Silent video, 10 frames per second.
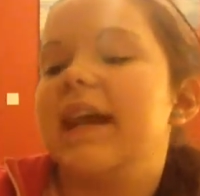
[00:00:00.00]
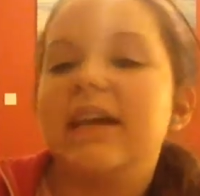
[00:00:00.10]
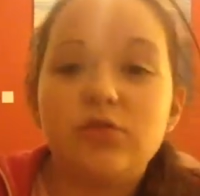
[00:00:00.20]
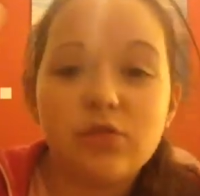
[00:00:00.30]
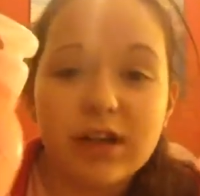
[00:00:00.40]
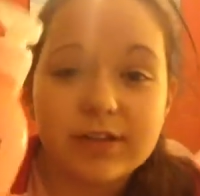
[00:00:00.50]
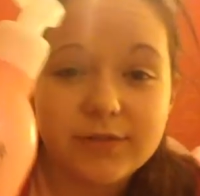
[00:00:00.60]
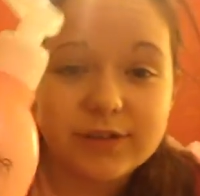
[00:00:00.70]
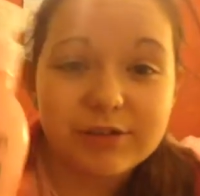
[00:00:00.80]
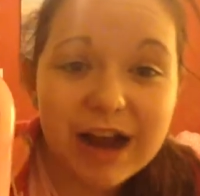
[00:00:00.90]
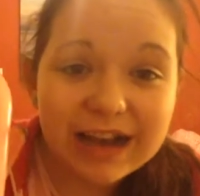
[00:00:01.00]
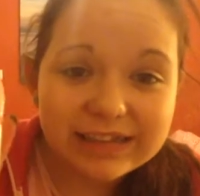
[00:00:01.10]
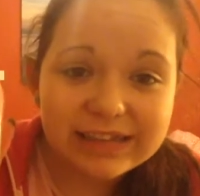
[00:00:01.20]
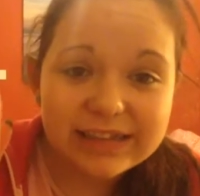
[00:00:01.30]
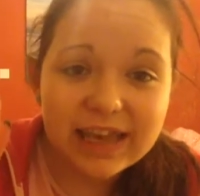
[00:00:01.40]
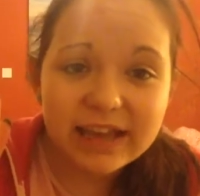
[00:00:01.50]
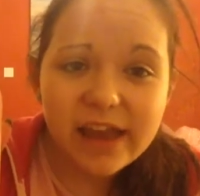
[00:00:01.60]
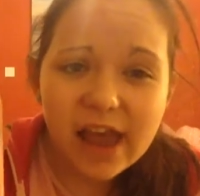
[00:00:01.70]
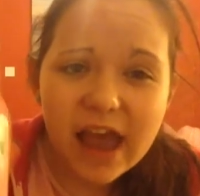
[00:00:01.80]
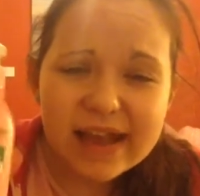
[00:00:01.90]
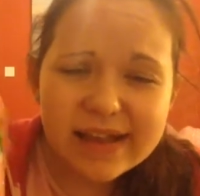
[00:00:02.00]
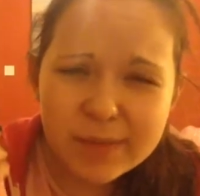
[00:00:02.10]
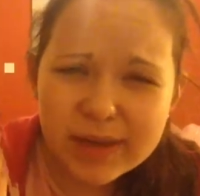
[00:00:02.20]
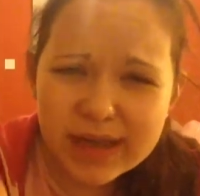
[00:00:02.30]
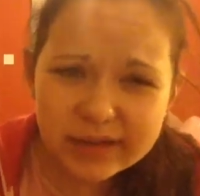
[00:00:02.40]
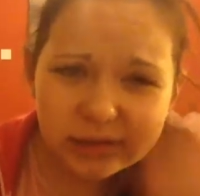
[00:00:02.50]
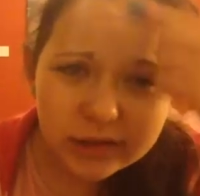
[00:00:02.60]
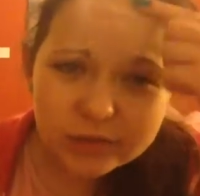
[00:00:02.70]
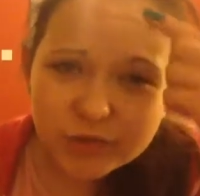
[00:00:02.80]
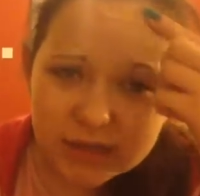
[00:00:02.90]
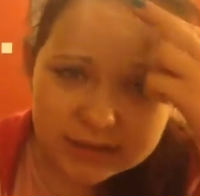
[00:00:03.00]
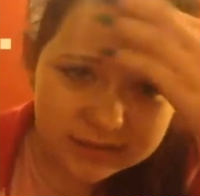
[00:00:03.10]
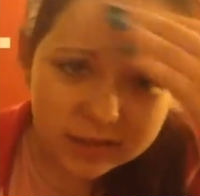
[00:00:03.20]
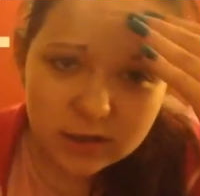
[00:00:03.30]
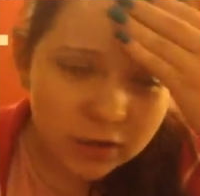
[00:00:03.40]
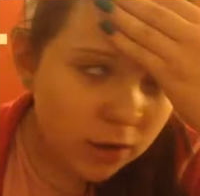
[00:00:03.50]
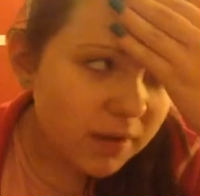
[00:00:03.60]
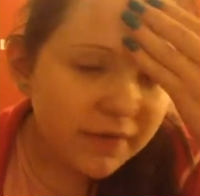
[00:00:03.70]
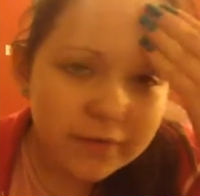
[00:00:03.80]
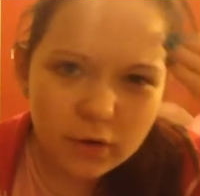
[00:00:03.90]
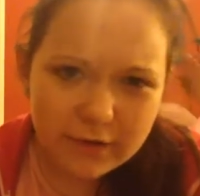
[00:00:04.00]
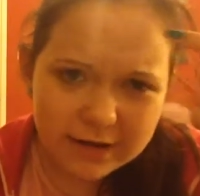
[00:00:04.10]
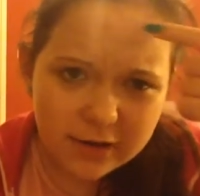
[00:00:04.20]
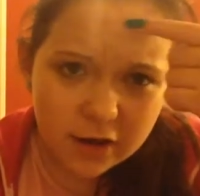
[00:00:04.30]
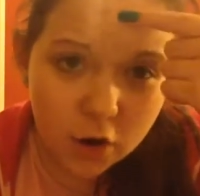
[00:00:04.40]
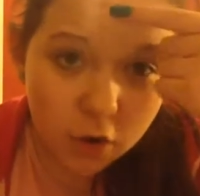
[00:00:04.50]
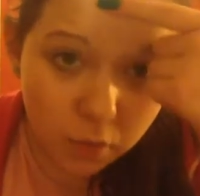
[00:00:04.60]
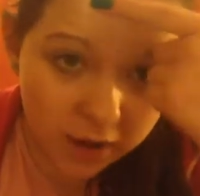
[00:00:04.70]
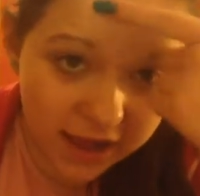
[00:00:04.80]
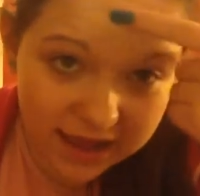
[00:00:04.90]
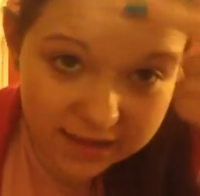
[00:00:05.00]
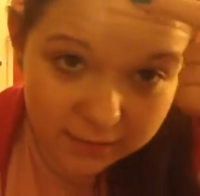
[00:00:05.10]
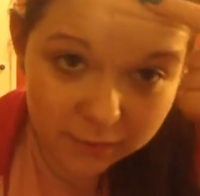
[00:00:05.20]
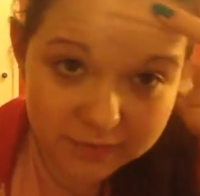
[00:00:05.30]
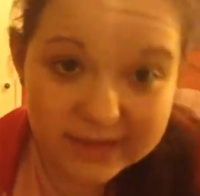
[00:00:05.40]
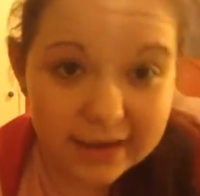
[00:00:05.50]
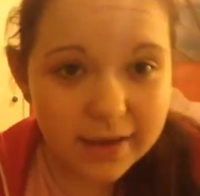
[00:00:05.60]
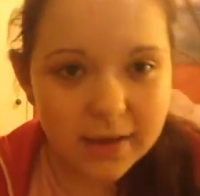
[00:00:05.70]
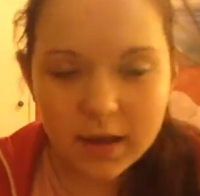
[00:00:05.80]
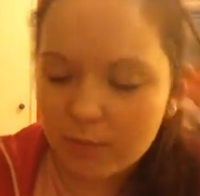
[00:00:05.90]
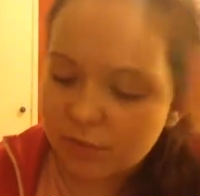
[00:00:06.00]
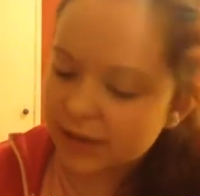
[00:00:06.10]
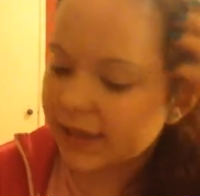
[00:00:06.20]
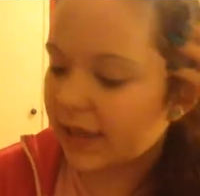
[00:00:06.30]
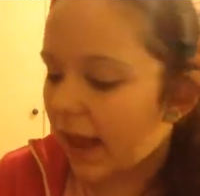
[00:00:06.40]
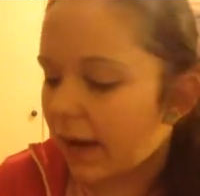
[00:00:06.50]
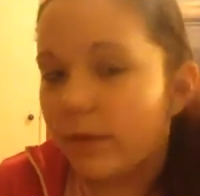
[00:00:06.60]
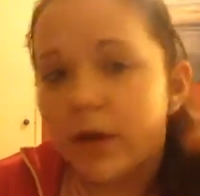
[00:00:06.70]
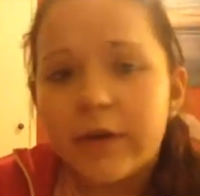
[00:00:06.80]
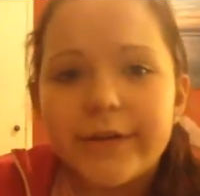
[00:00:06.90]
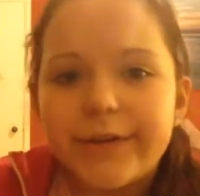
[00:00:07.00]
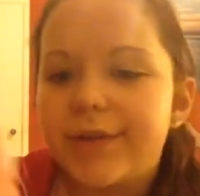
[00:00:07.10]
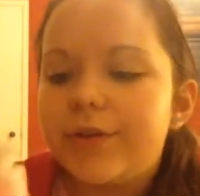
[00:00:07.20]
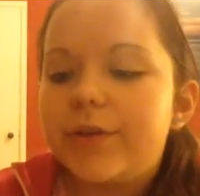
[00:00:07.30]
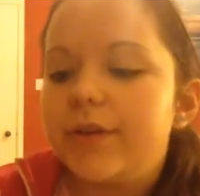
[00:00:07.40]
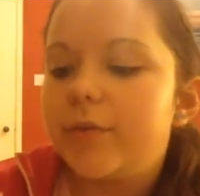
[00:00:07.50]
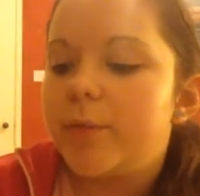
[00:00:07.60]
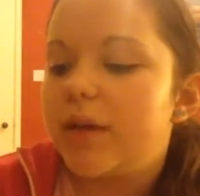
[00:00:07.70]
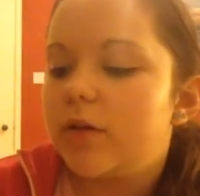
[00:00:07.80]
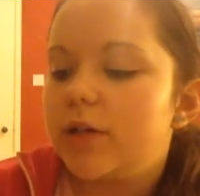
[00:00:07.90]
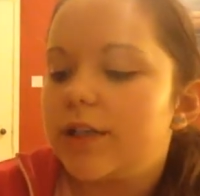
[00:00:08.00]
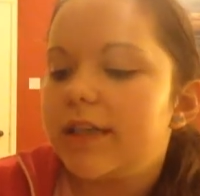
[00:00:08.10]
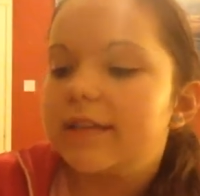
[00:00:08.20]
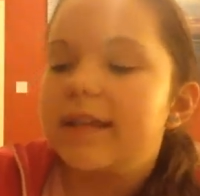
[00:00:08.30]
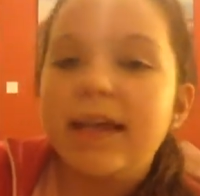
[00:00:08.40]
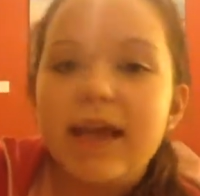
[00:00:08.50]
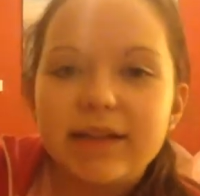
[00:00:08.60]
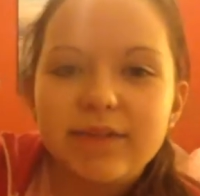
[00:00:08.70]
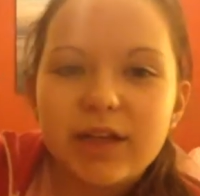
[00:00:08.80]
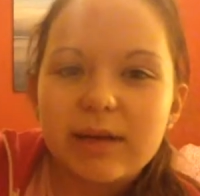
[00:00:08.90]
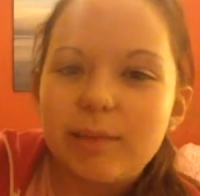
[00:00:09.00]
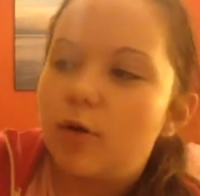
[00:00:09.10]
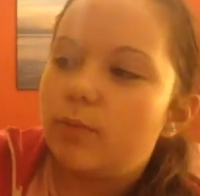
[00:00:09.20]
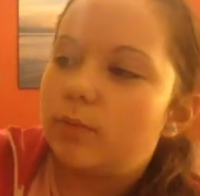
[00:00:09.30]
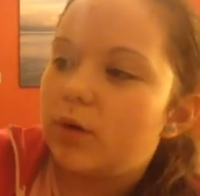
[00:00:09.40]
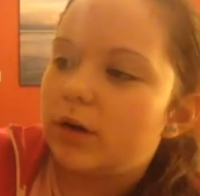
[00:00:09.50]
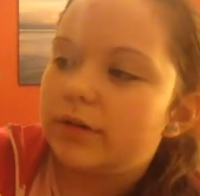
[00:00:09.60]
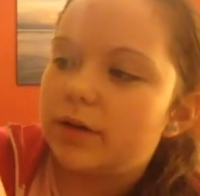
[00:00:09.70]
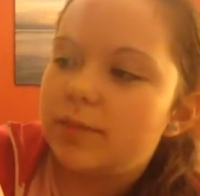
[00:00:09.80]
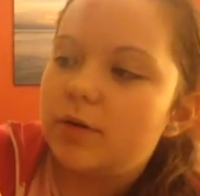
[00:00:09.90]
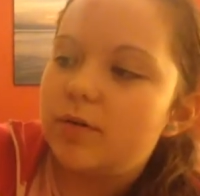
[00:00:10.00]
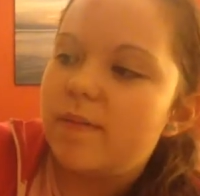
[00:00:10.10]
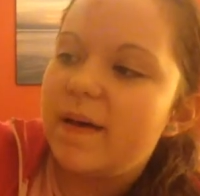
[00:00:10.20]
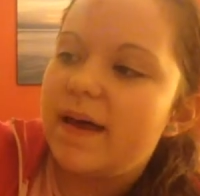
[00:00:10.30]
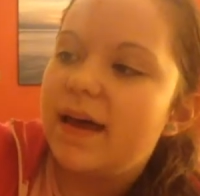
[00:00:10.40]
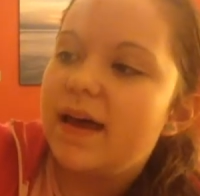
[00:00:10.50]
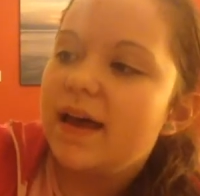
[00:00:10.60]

extract for dry skin. And I've been getting a lot of dry skin on my forehead where obviously I'm breaking out. So I thought this would be good. And it's like kind of a pump one, so you pump it.